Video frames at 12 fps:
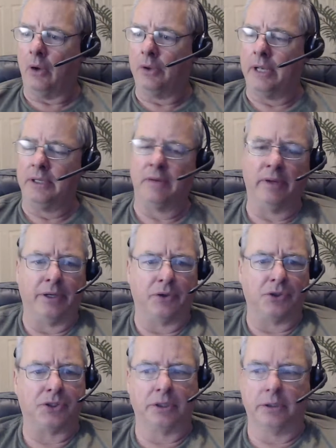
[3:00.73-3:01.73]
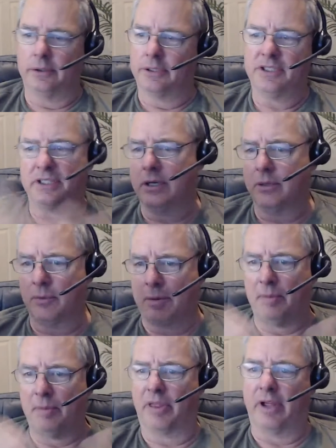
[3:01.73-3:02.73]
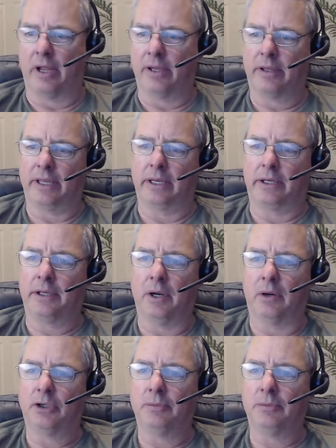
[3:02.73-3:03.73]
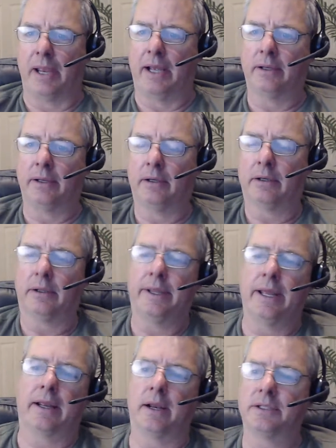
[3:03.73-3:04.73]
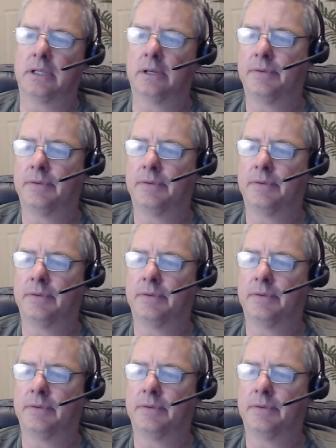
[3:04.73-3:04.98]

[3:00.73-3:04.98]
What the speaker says: yeah, definitely interested in just seeing what people think, good, bad, that kind of stuff.